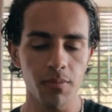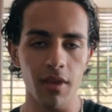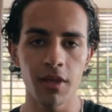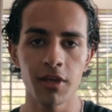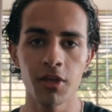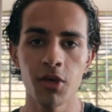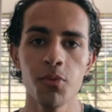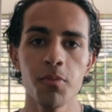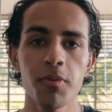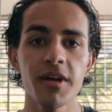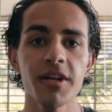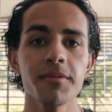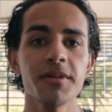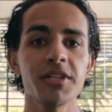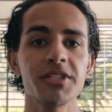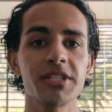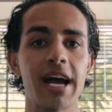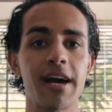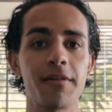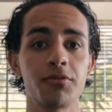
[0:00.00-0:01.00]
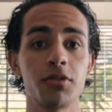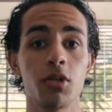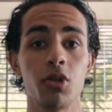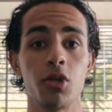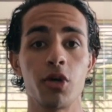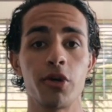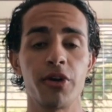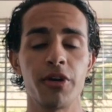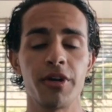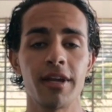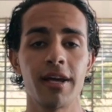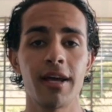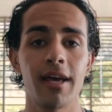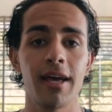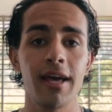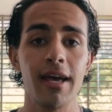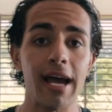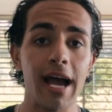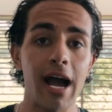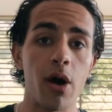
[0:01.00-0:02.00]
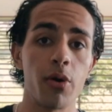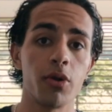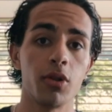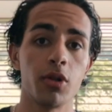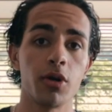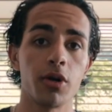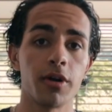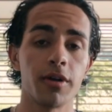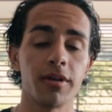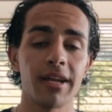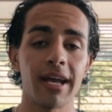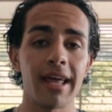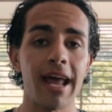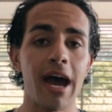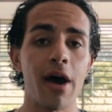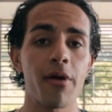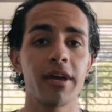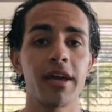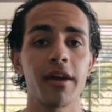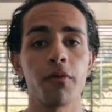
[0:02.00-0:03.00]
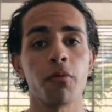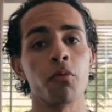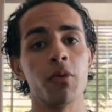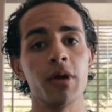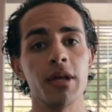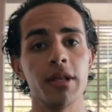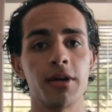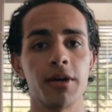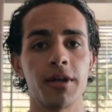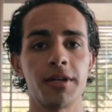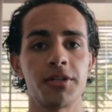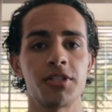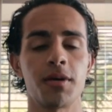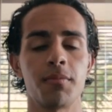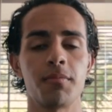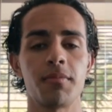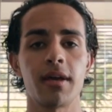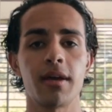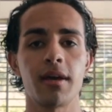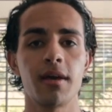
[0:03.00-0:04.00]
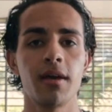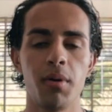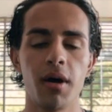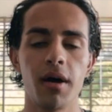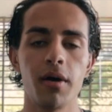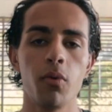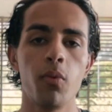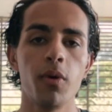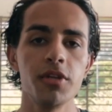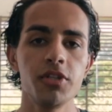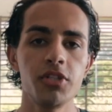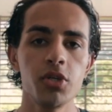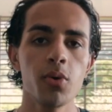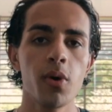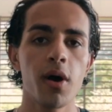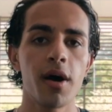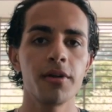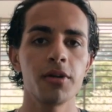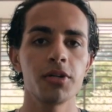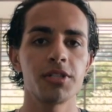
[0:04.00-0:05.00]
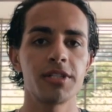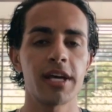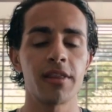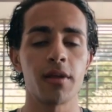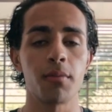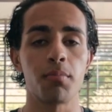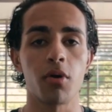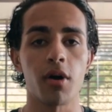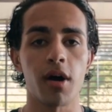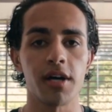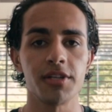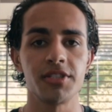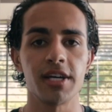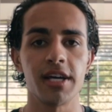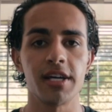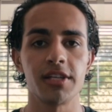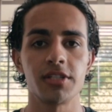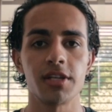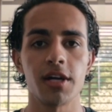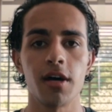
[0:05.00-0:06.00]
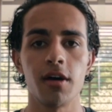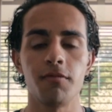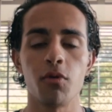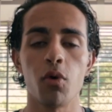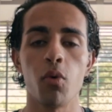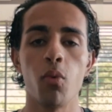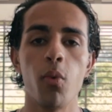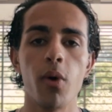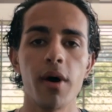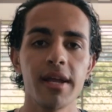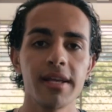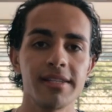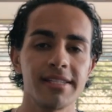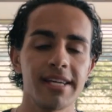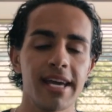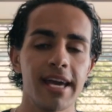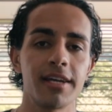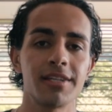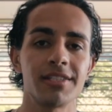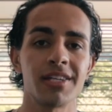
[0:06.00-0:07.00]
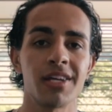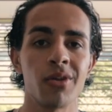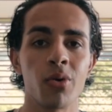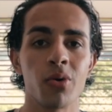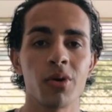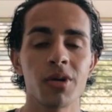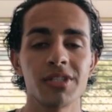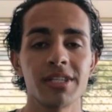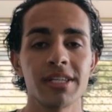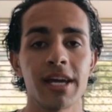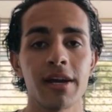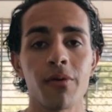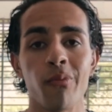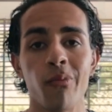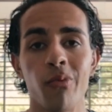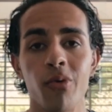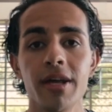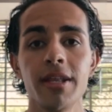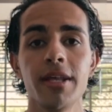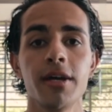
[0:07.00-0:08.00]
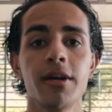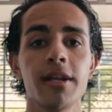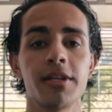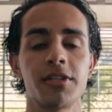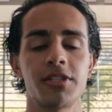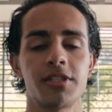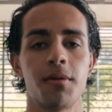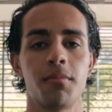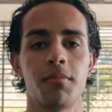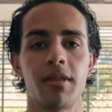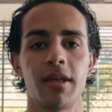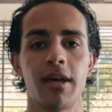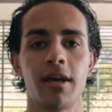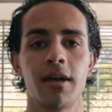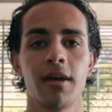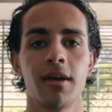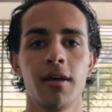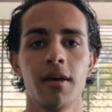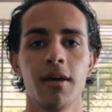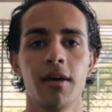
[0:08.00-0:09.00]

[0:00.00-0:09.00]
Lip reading: you pretty much have to learn how to learn and how to get really good at something. But once you understand the process of what it takes in order to get really good at something,